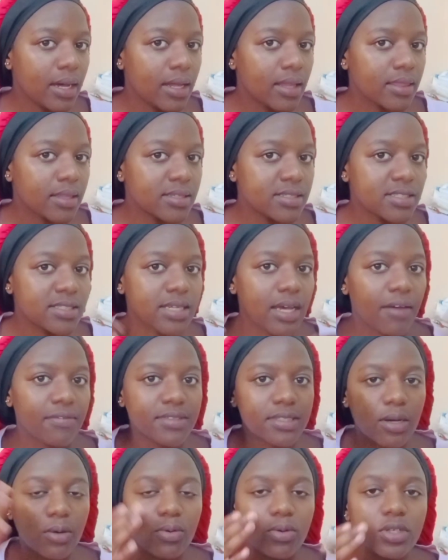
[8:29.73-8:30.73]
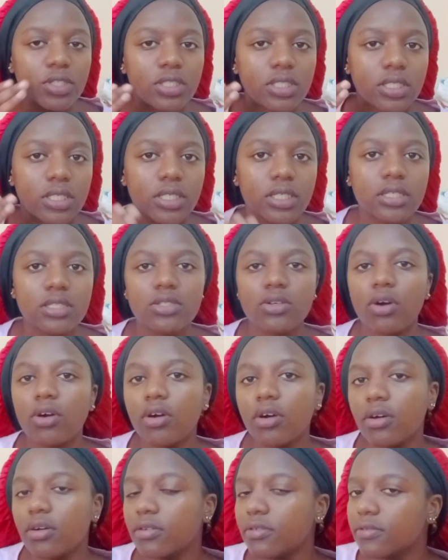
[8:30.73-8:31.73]
This is after washing it
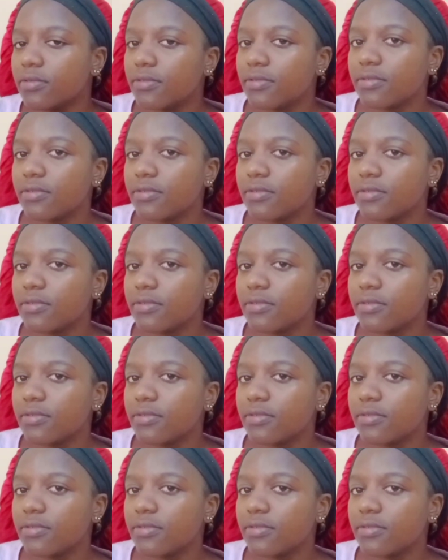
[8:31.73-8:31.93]
off.